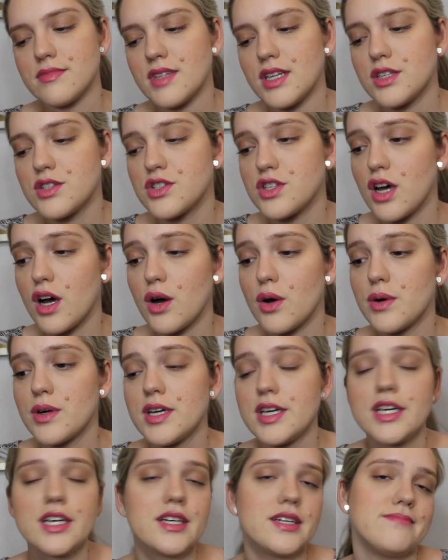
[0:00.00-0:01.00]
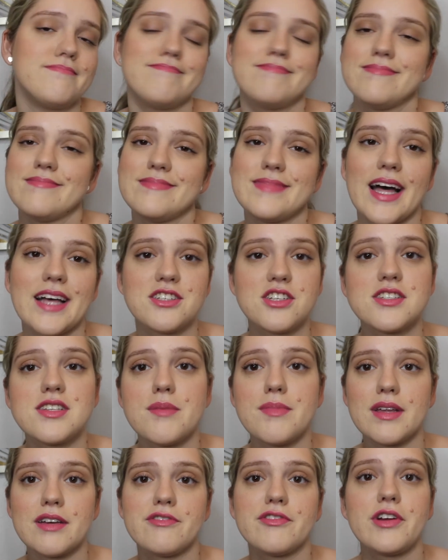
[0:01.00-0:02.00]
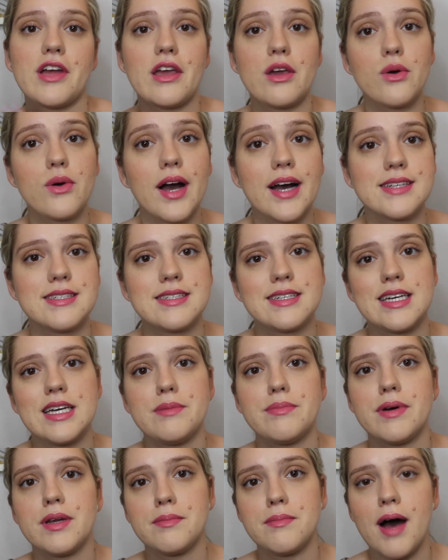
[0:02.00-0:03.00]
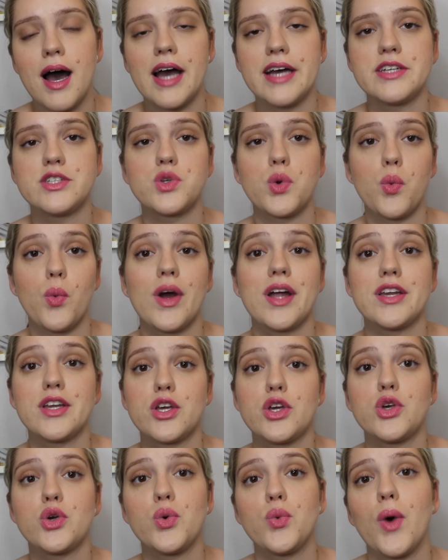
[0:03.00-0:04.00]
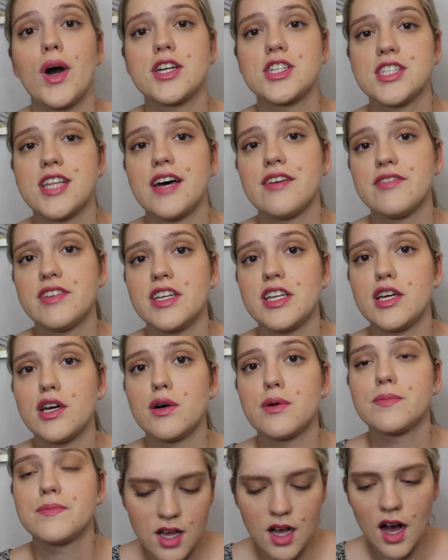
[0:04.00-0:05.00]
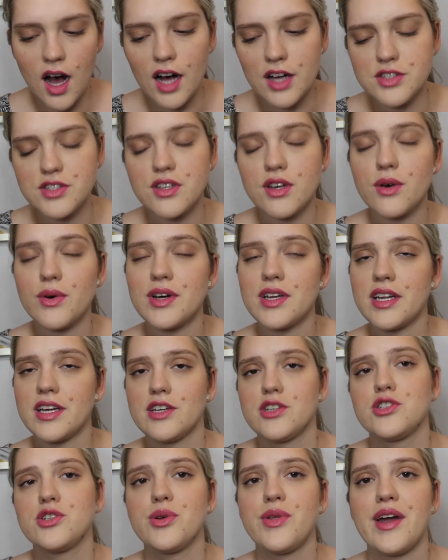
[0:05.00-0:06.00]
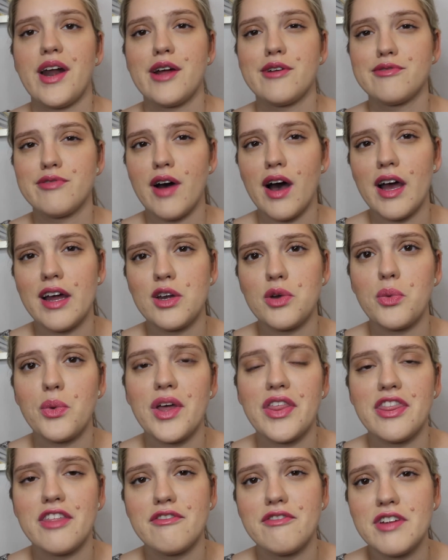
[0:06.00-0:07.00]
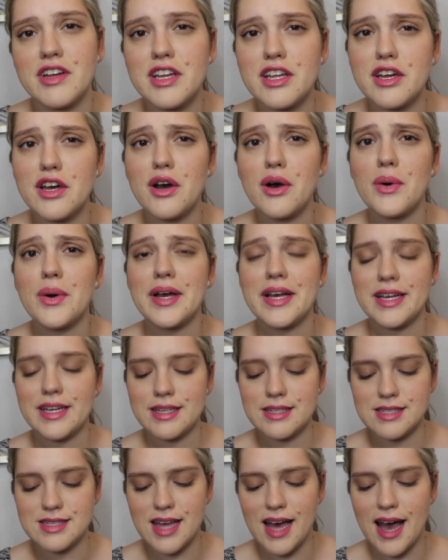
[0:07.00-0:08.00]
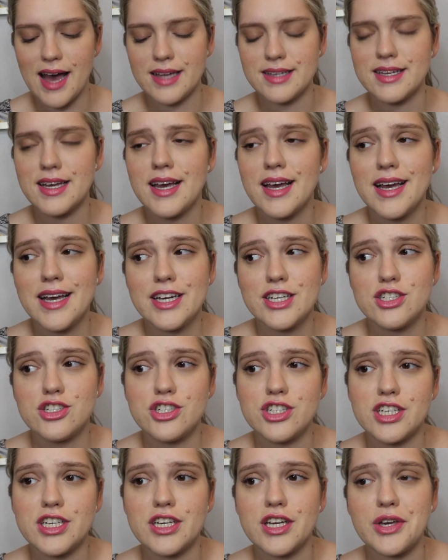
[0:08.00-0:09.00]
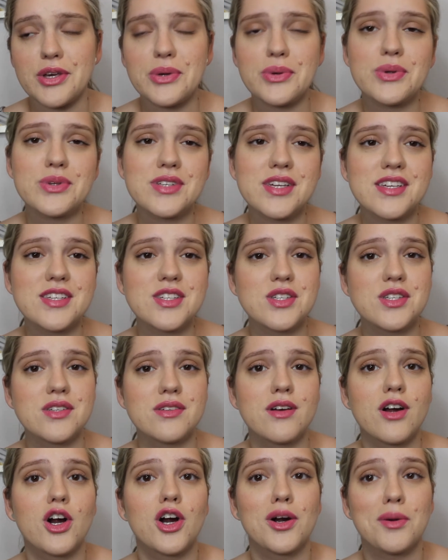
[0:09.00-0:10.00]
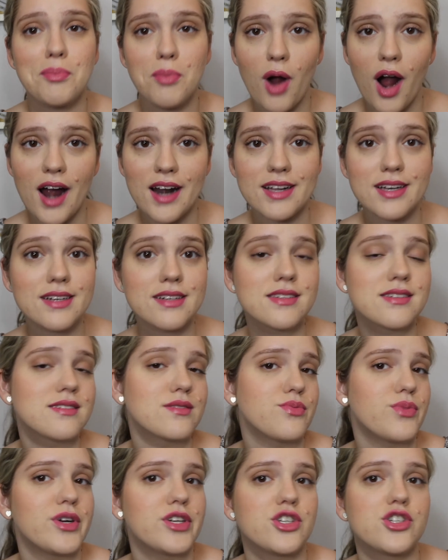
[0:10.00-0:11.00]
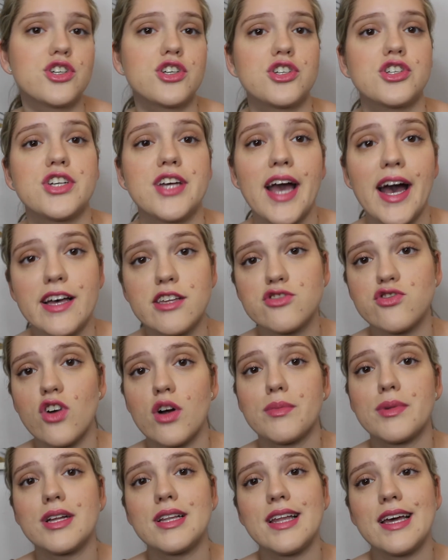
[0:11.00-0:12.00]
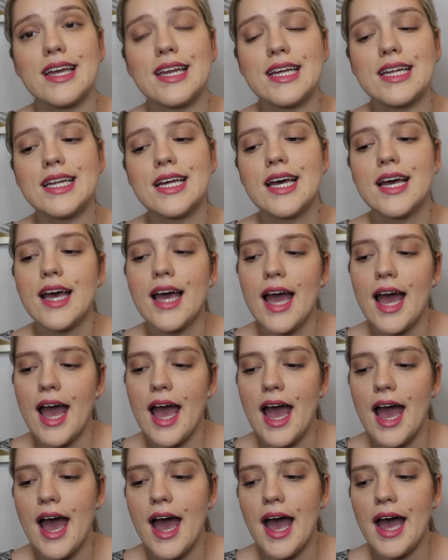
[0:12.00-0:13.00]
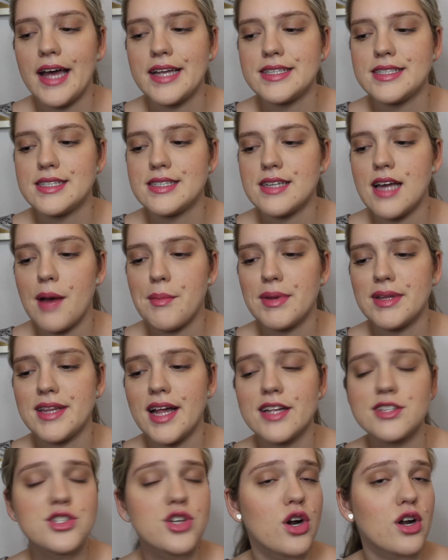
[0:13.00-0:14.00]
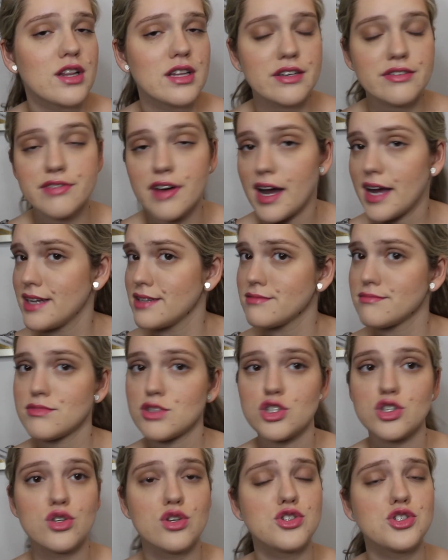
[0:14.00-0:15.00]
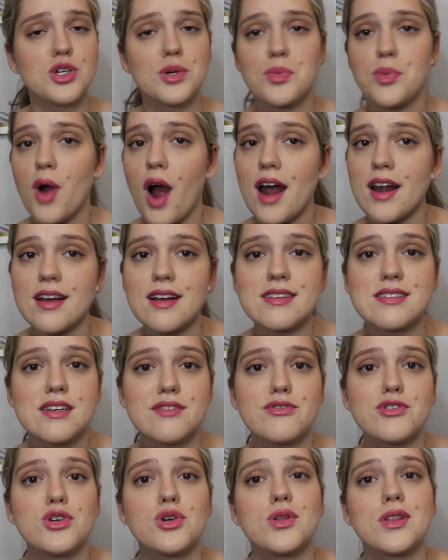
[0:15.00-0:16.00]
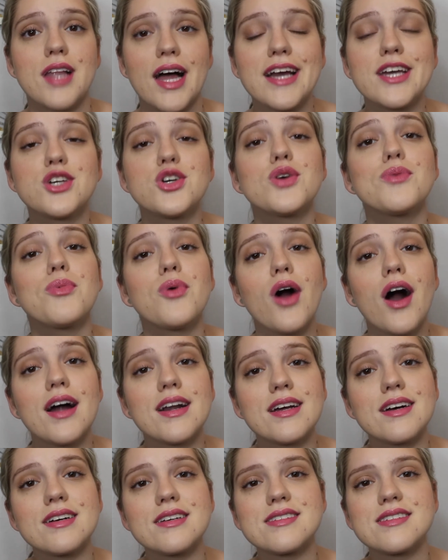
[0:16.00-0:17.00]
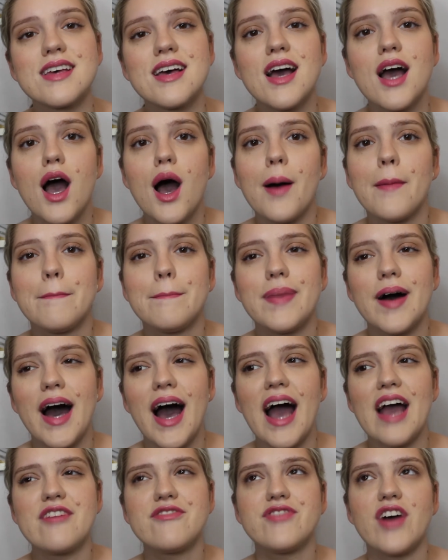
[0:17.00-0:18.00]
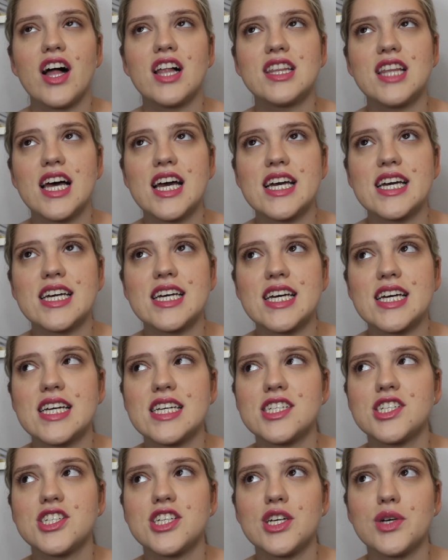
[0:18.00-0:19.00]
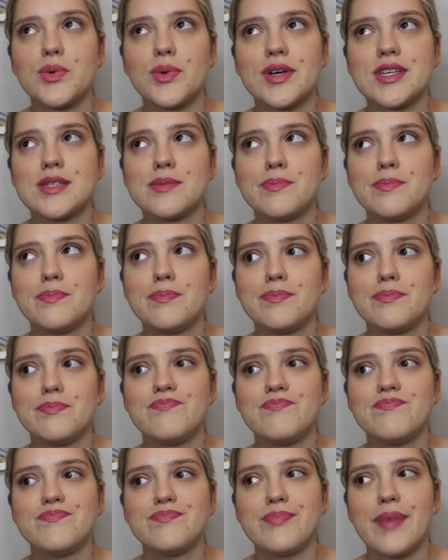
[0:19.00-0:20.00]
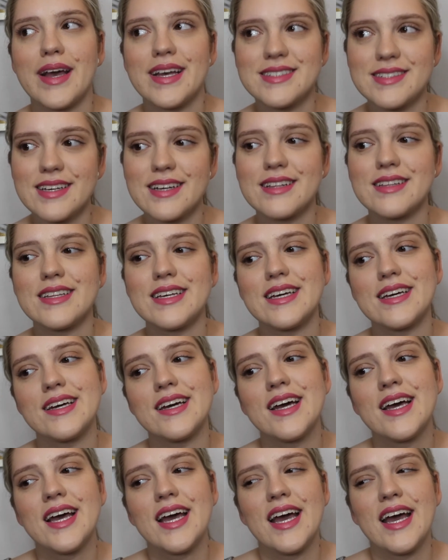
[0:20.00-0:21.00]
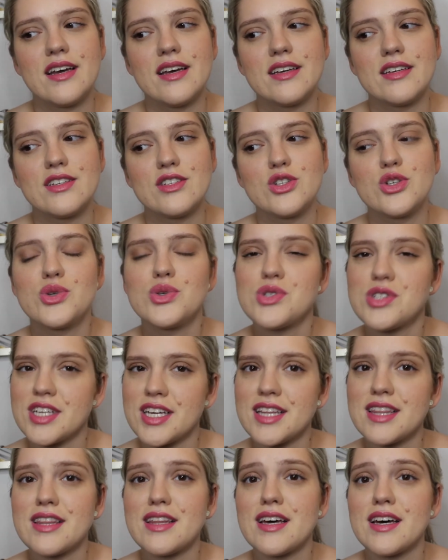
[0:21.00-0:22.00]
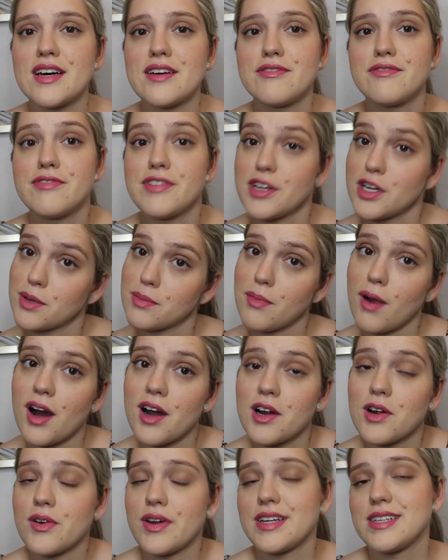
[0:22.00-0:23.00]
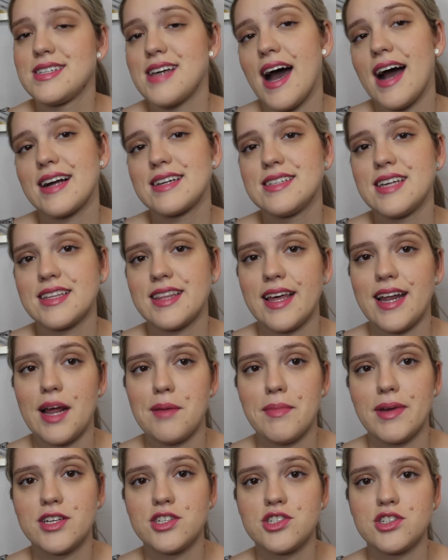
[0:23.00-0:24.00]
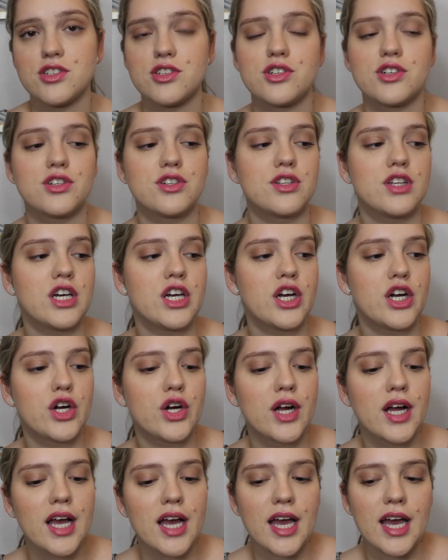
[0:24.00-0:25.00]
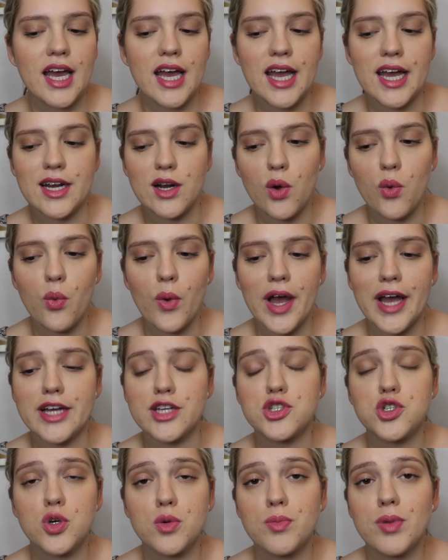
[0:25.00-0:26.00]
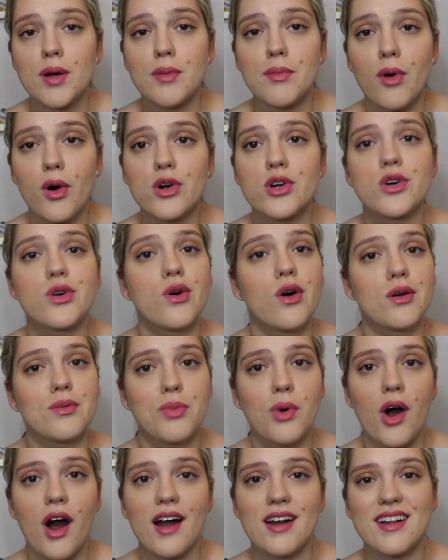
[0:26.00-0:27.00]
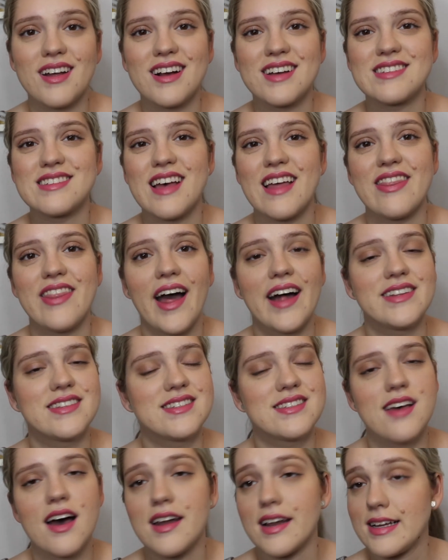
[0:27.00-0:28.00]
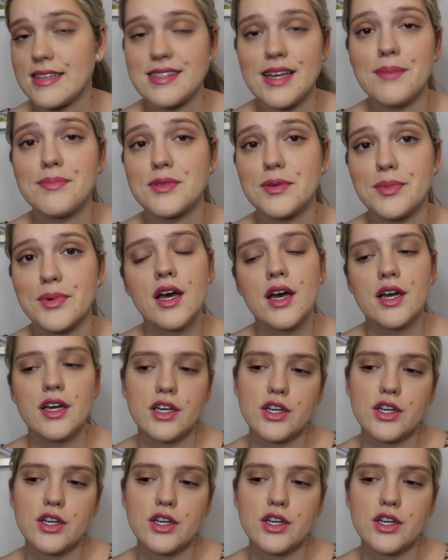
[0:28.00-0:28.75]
So that's just something for you guys to keep in mind when you watch that video. Also, an issue that I find with the video is that she uses her products, which she has formulated, and I mean, that's totally fine. Use your products if you like your products, but I felt like she was basically using the fear-mongering tactic that I mentioned earlier in a way to promote her own products, and that's unacceptable.